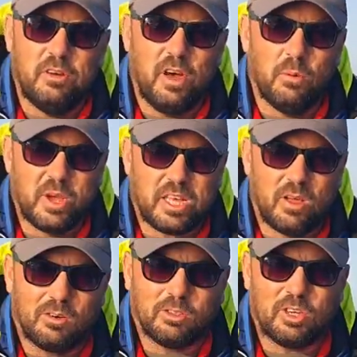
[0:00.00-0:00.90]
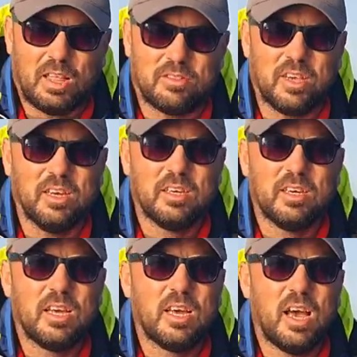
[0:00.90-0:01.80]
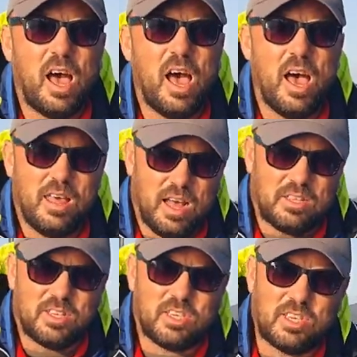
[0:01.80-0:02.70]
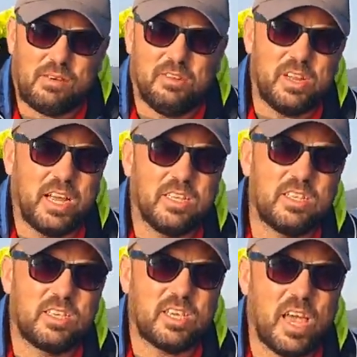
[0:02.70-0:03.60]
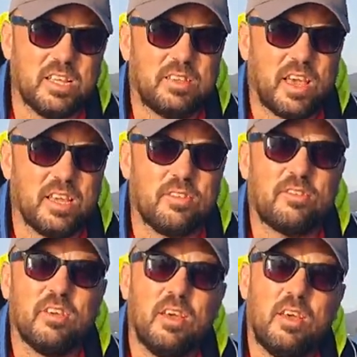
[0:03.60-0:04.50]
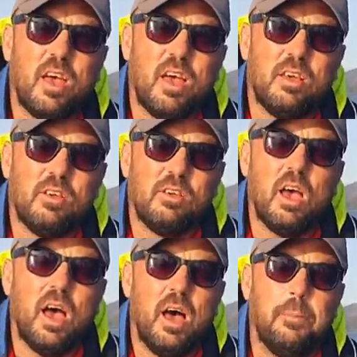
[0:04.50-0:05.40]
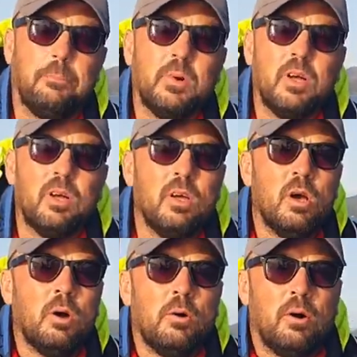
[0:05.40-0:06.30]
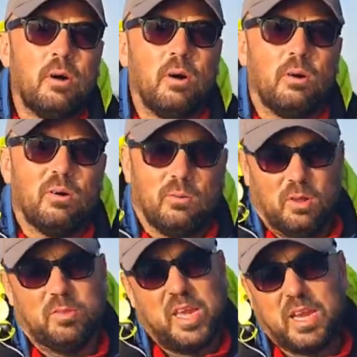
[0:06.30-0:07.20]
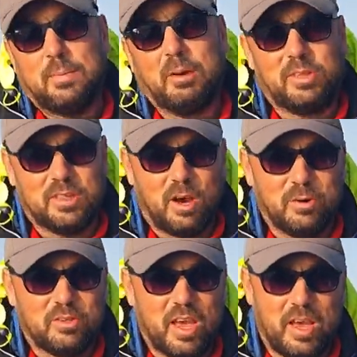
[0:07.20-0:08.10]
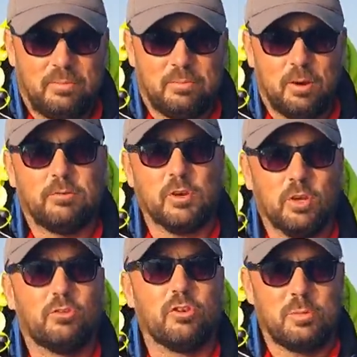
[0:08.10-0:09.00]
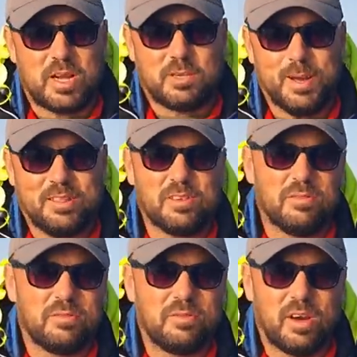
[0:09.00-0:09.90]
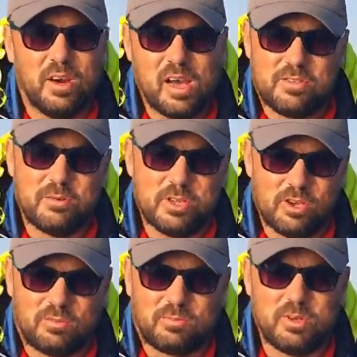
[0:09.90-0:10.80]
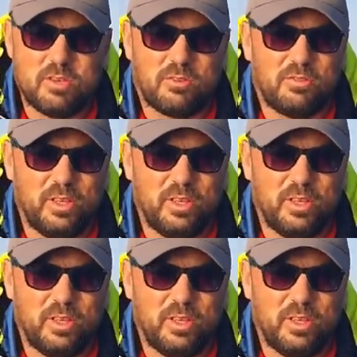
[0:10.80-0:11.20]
a week-long transit. Uh, that's seven nights, eight days. Um, one thing about it though is uh, fuel's super expensive, uh, so we just we just